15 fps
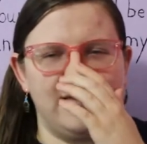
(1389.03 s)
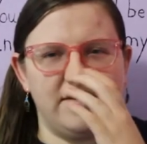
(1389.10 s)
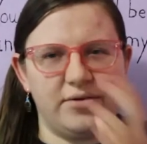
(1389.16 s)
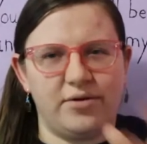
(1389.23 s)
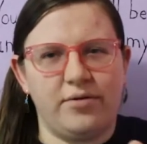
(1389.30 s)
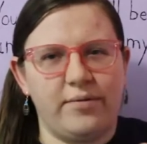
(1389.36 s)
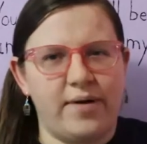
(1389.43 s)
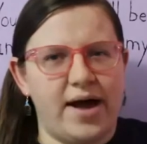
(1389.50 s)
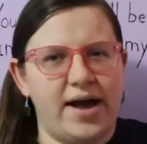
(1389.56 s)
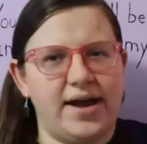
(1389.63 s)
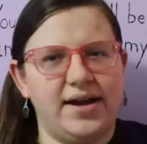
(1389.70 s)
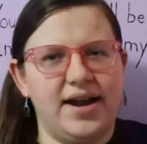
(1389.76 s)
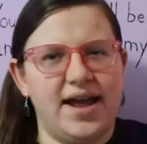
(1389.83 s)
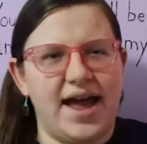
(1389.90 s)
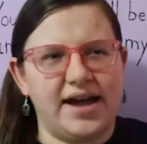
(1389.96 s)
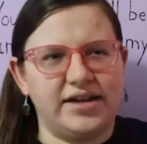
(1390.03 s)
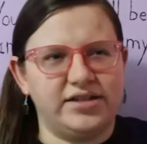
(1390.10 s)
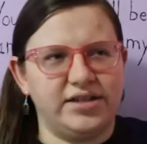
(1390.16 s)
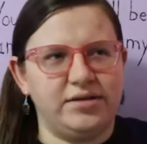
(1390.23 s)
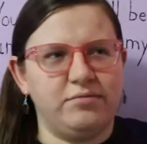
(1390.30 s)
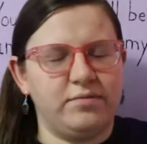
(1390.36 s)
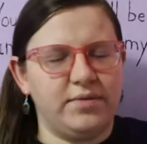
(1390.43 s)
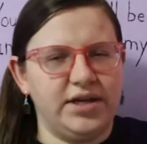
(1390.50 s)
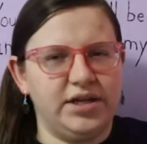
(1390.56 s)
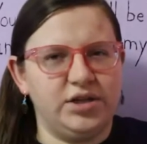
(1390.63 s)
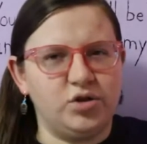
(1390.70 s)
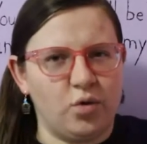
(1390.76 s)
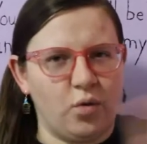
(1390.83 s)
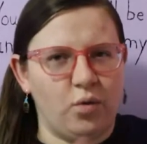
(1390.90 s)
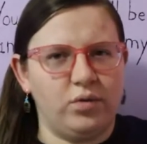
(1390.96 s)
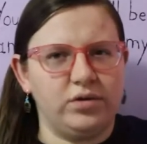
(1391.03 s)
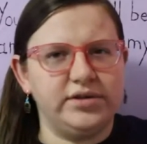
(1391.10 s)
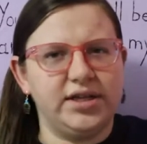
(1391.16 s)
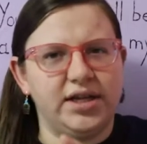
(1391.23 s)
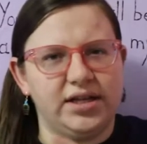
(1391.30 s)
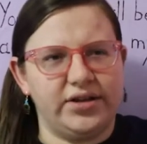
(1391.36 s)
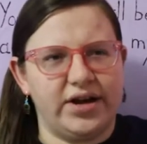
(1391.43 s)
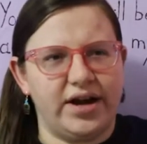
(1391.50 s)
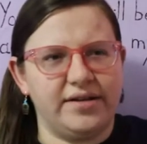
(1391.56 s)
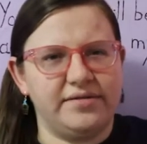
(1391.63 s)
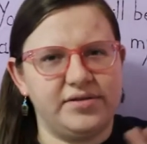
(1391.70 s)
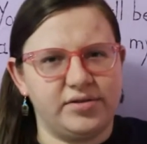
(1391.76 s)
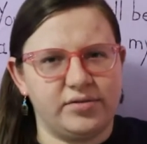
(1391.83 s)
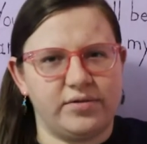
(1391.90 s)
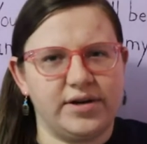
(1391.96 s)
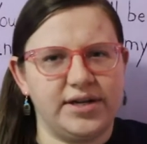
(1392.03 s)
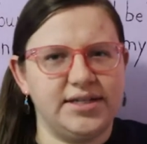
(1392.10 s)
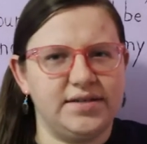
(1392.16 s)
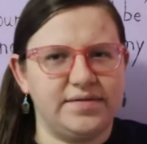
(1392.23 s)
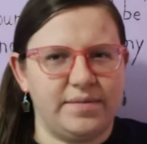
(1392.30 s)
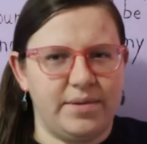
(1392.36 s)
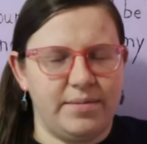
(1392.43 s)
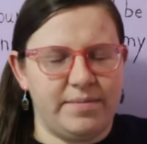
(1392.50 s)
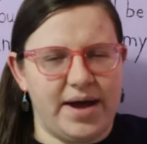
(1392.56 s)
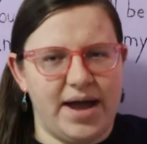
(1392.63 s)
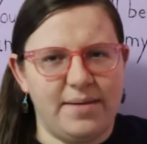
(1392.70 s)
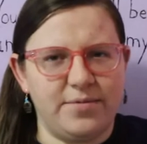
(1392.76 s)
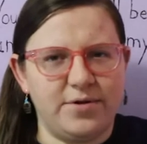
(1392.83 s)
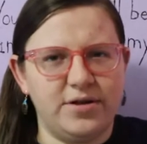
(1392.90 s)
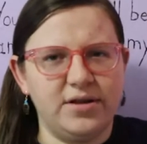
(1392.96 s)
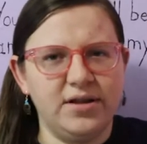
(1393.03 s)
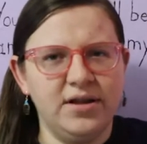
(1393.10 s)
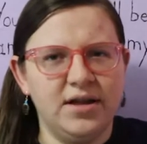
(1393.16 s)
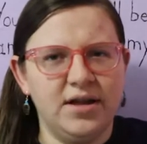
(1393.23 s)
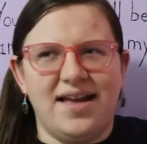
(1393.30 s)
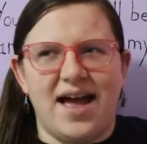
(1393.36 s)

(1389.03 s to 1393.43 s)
the Quran actually retold a lot of stories from the Bible.